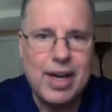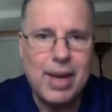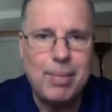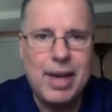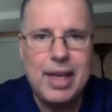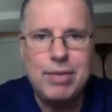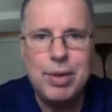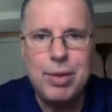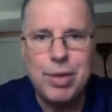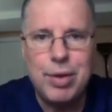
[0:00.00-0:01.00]
Now, many of
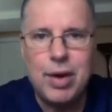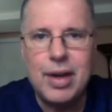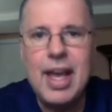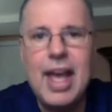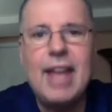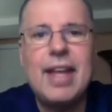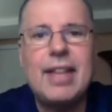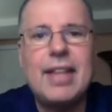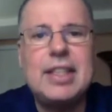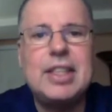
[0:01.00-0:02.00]
you thought
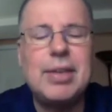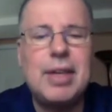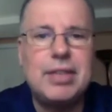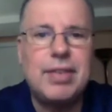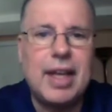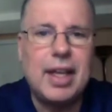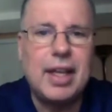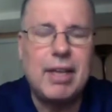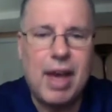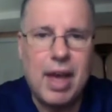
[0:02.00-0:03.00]
that the series
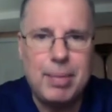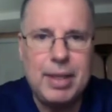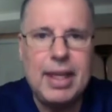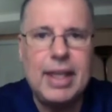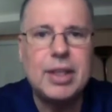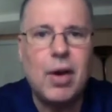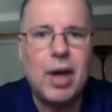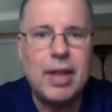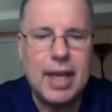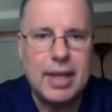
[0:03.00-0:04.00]
finale of Happy Days
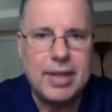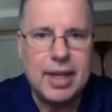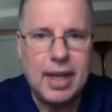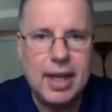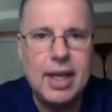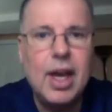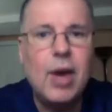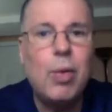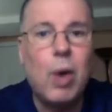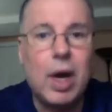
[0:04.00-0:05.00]
on that day
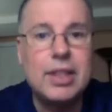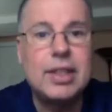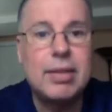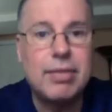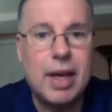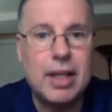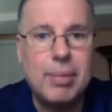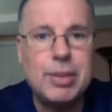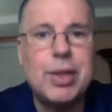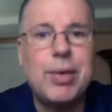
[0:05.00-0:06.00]
was the final
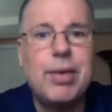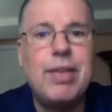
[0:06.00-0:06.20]
episode.